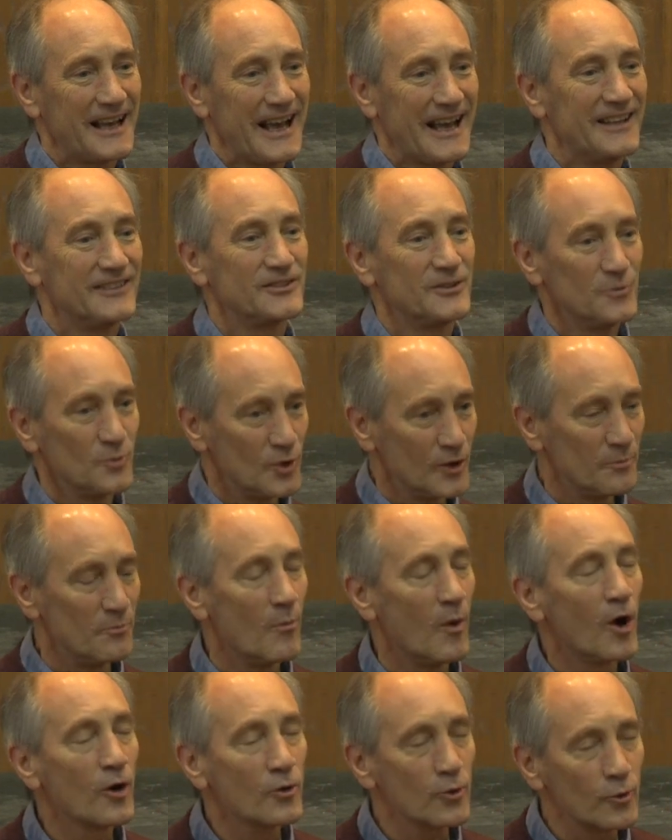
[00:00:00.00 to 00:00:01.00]
as it were,
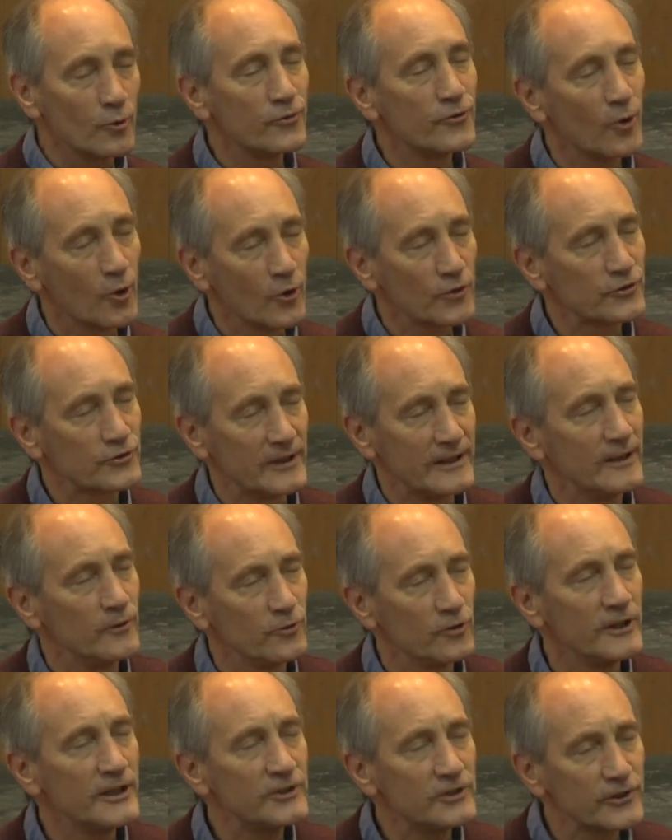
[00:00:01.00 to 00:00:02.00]
moral force and the
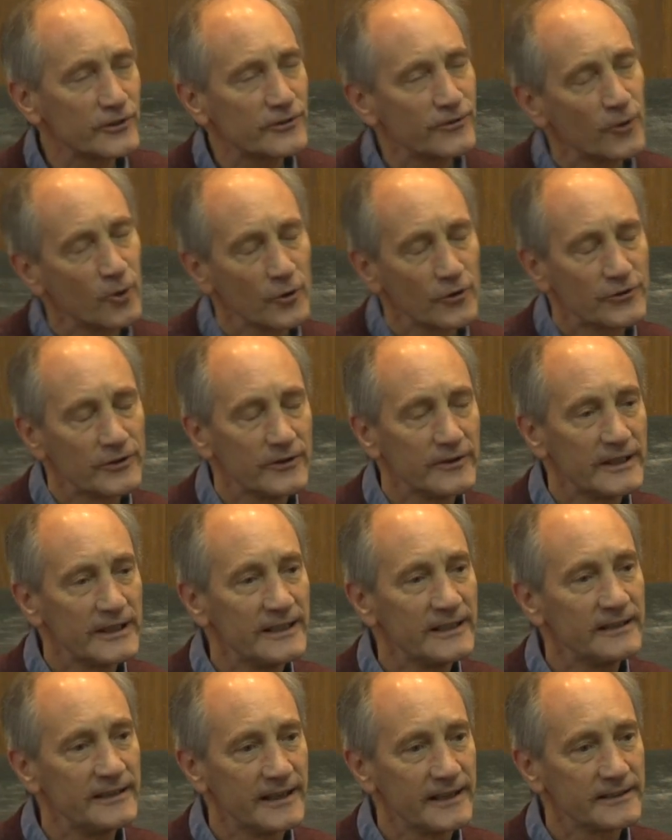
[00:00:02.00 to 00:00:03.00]
religious force of the
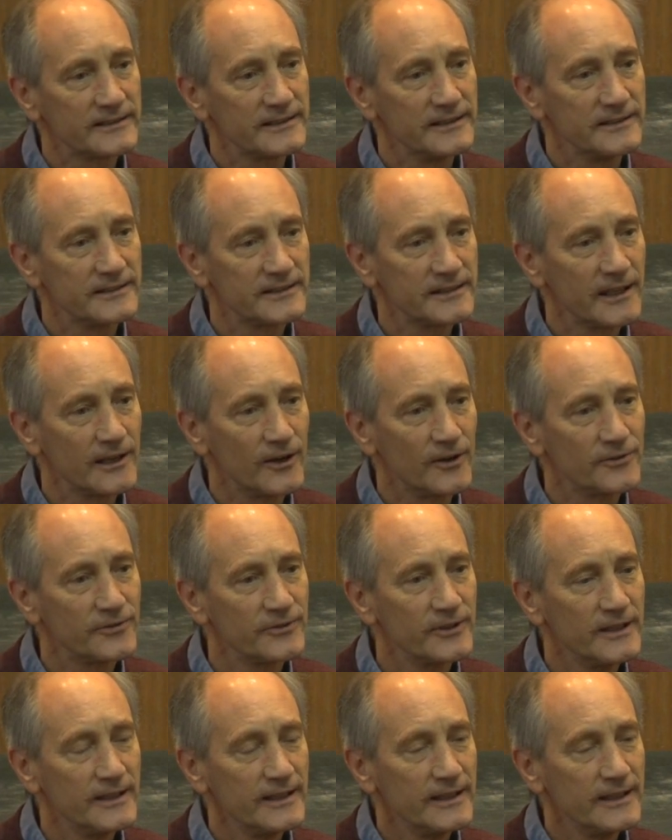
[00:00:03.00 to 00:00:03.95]
index itself